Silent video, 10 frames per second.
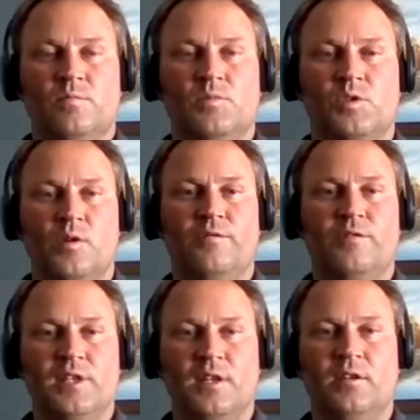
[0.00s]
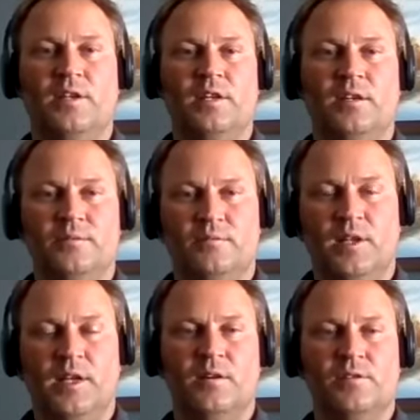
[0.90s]
soil fertility
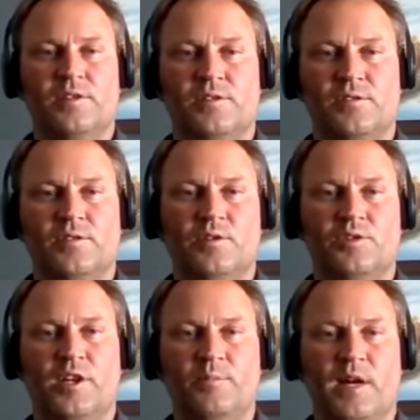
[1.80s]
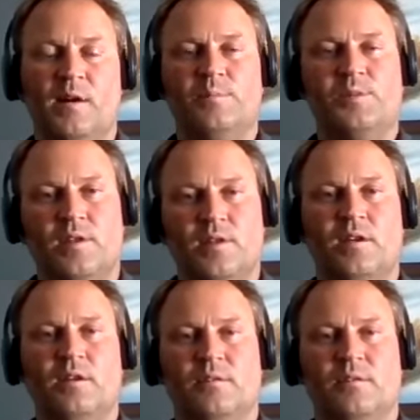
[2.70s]
layers, is nutrient maps, I think.